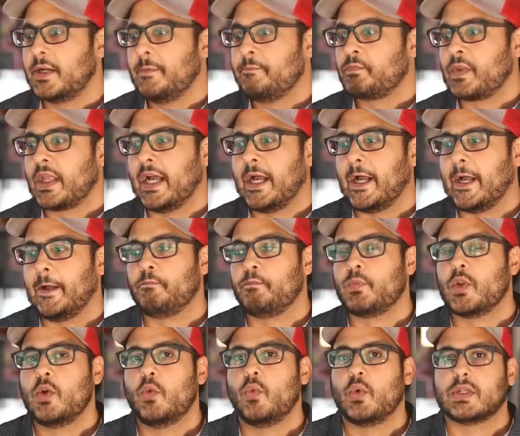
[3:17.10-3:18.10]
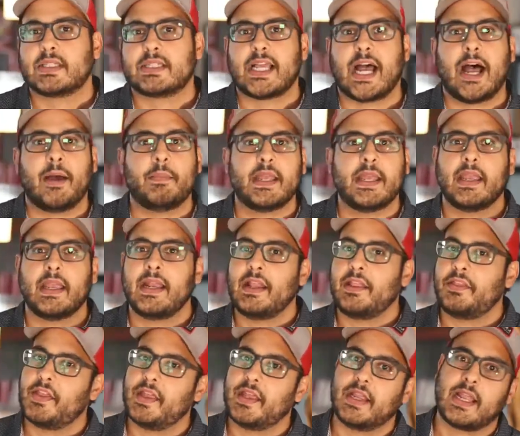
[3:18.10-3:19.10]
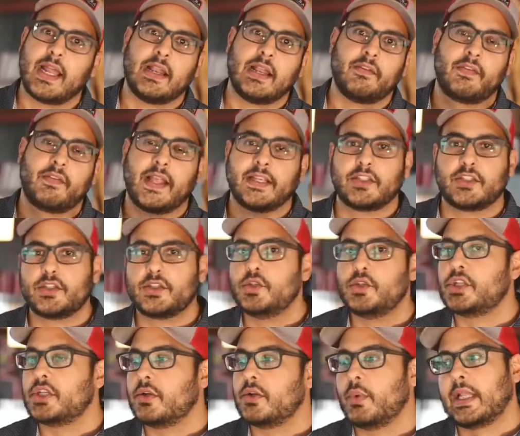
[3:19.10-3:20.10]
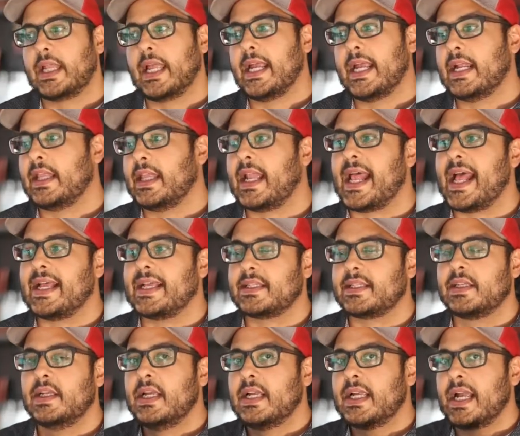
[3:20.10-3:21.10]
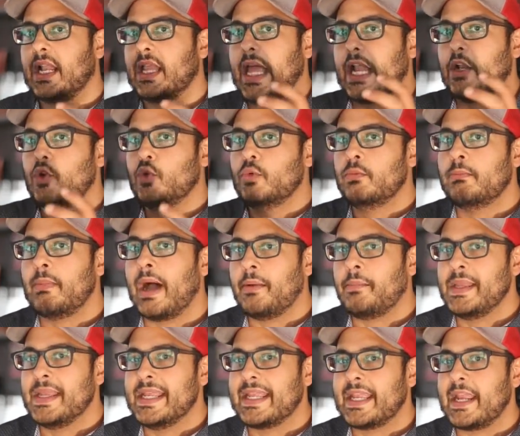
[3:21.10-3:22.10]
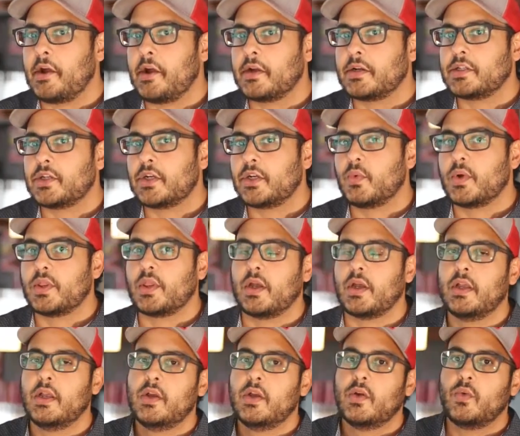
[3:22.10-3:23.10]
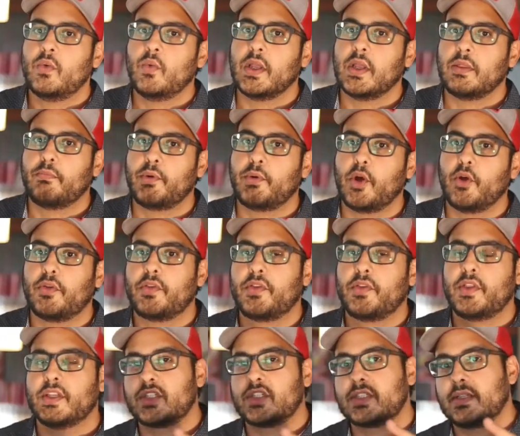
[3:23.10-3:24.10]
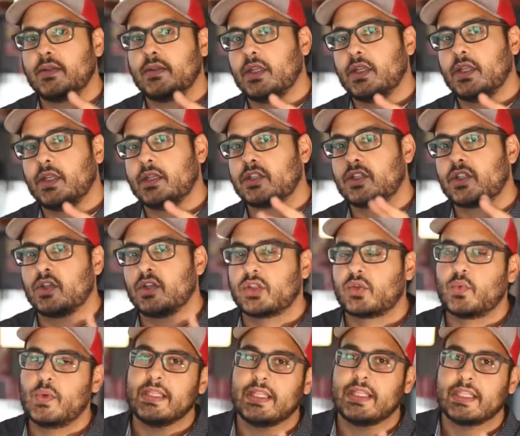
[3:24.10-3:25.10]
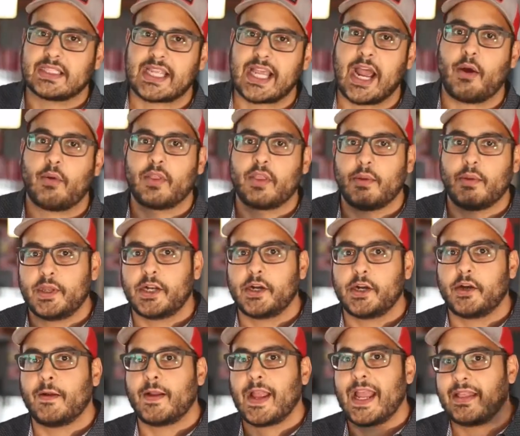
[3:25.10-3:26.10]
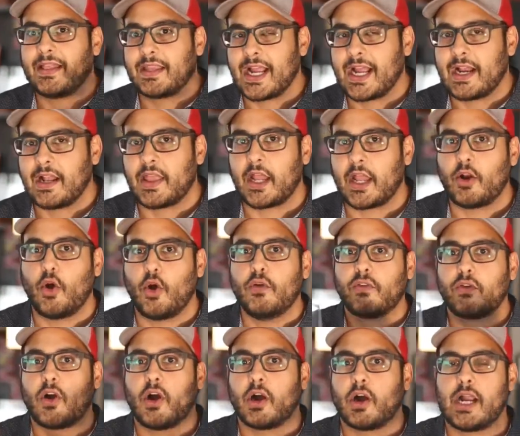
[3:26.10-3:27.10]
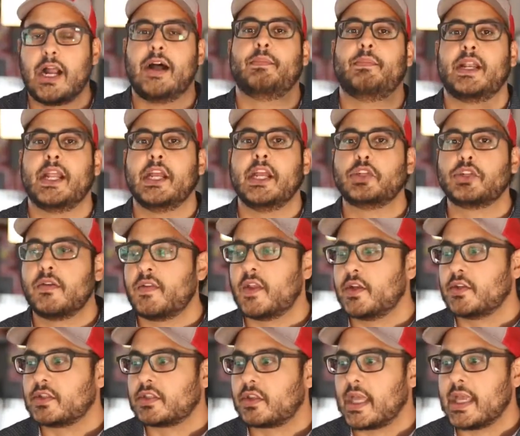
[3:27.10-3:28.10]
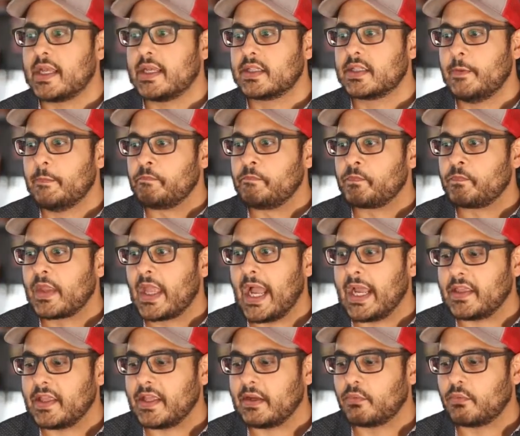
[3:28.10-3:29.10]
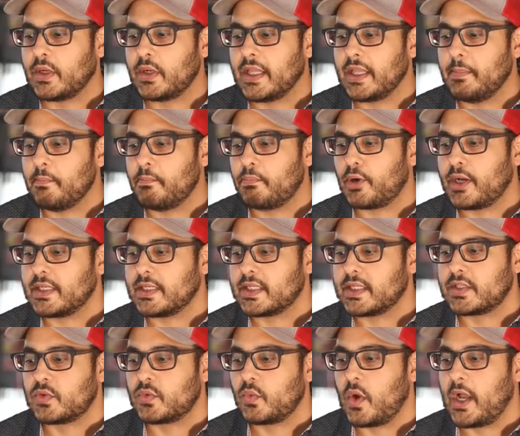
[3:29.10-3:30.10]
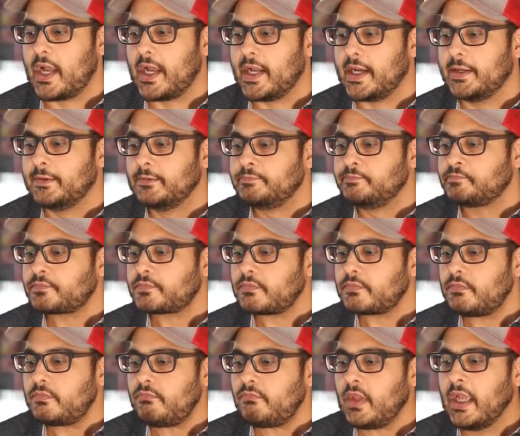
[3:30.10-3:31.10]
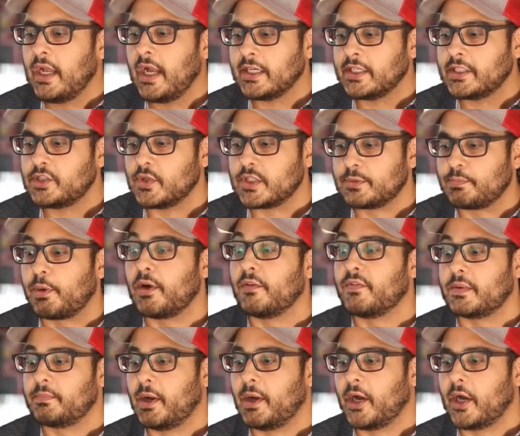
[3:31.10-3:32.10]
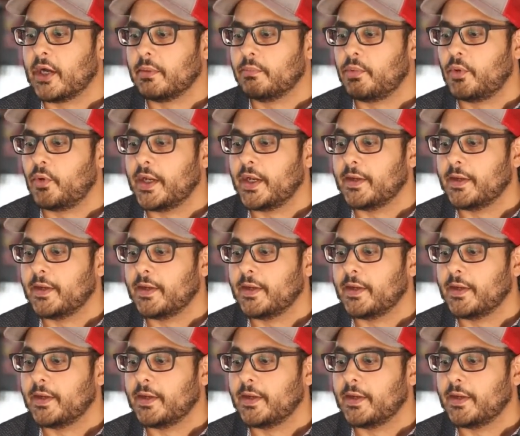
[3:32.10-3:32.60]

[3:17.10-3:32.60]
Wasabi, anything kind of like sushi related that has kind of that umami character with both the sweet, the sour, the bitter, and kind of that overall combination of those things, I think really brings this wine to its perfect pairing point.